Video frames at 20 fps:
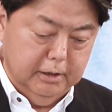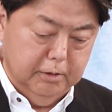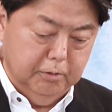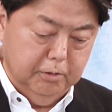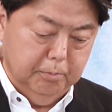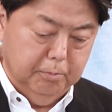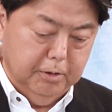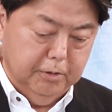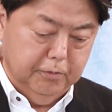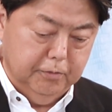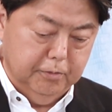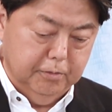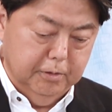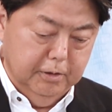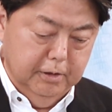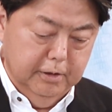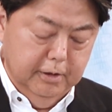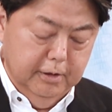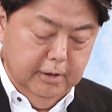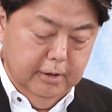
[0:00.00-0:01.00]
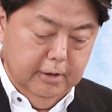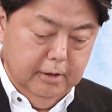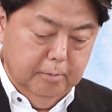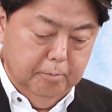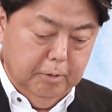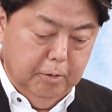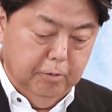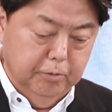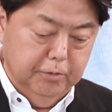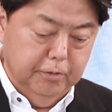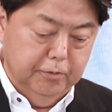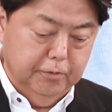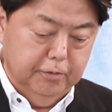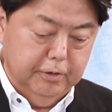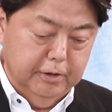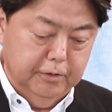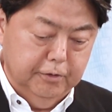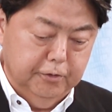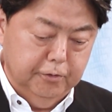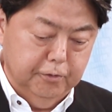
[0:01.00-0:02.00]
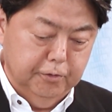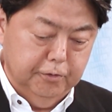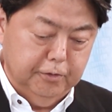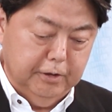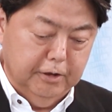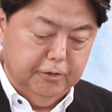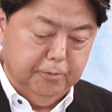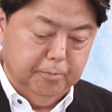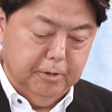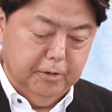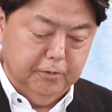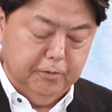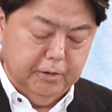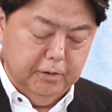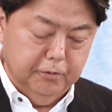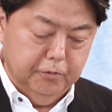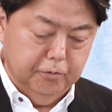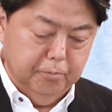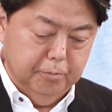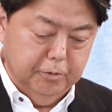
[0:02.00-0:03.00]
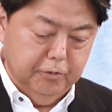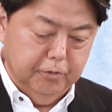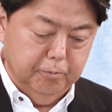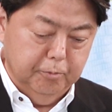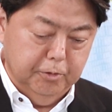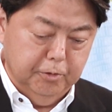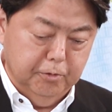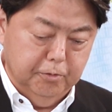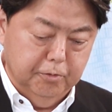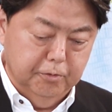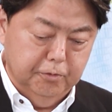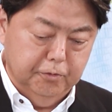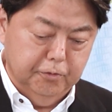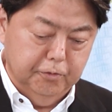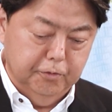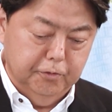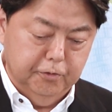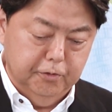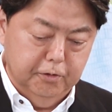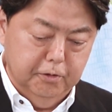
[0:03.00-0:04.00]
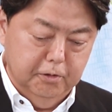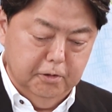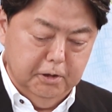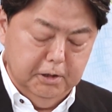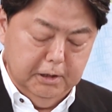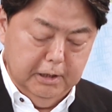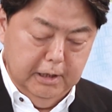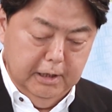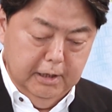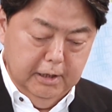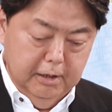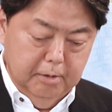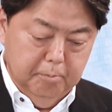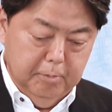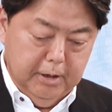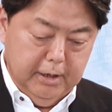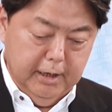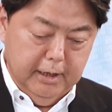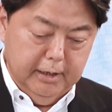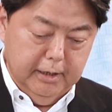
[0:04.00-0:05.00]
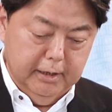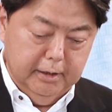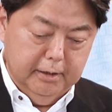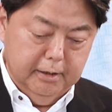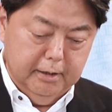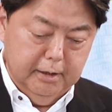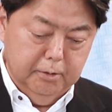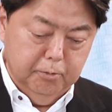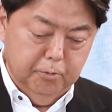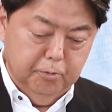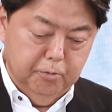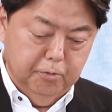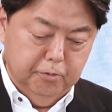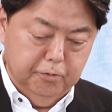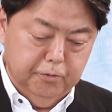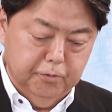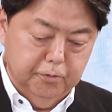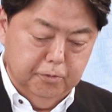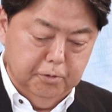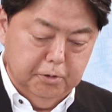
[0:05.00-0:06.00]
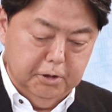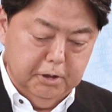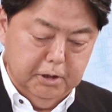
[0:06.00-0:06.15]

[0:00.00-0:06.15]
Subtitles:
the major mark that former Prime Minister Abe left in diplomacy.